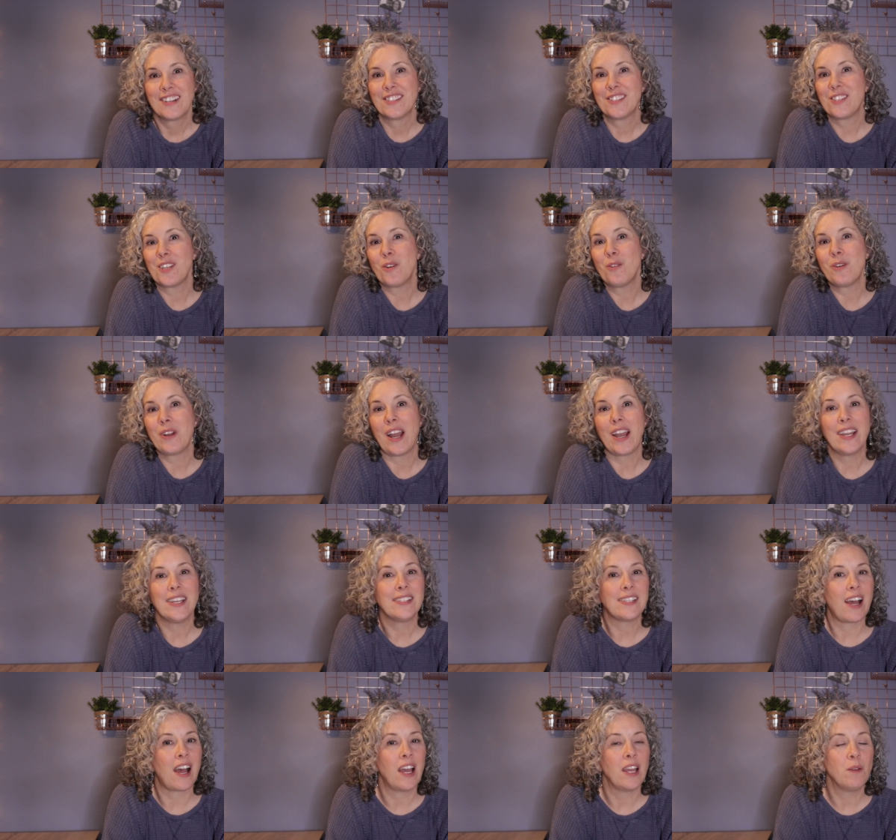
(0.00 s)
So
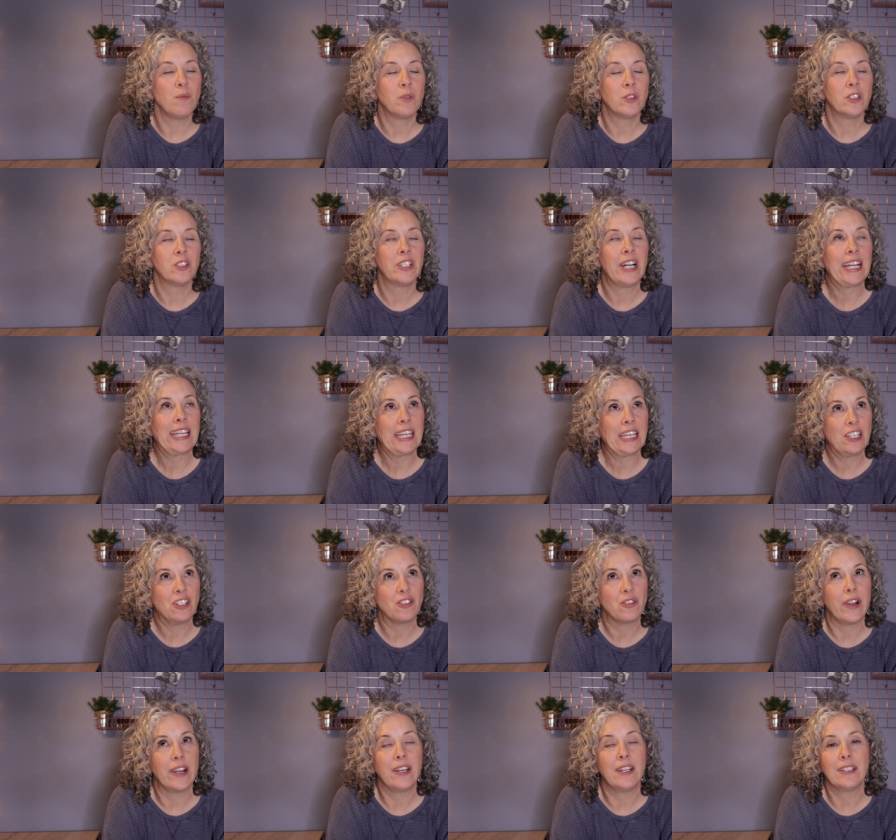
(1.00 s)
guys, I will again
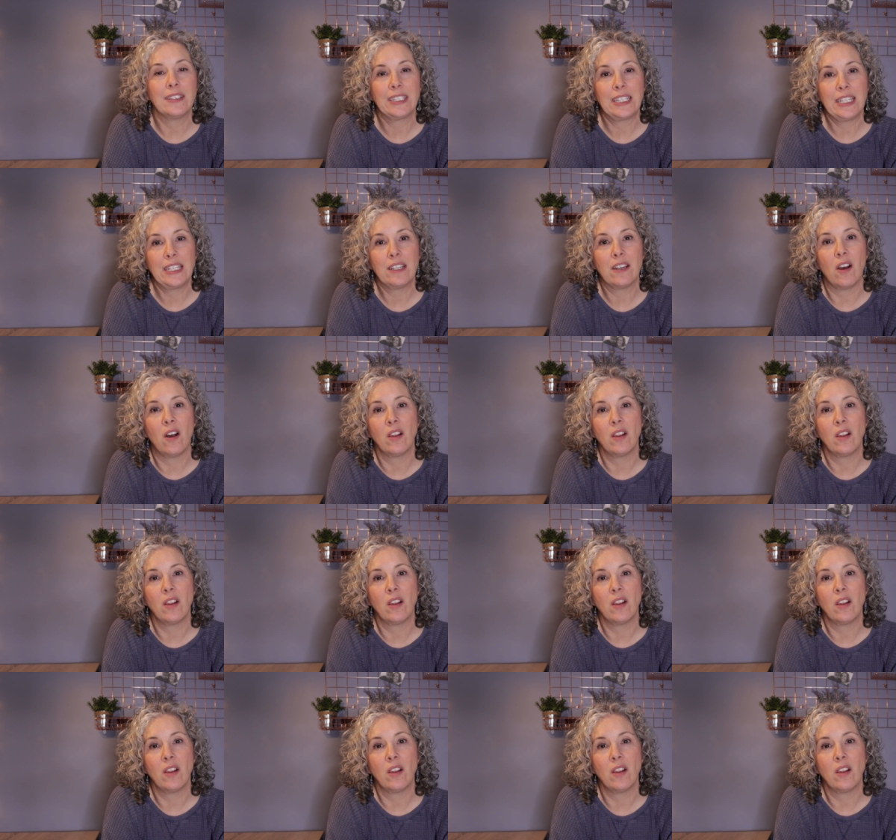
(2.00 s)
try to link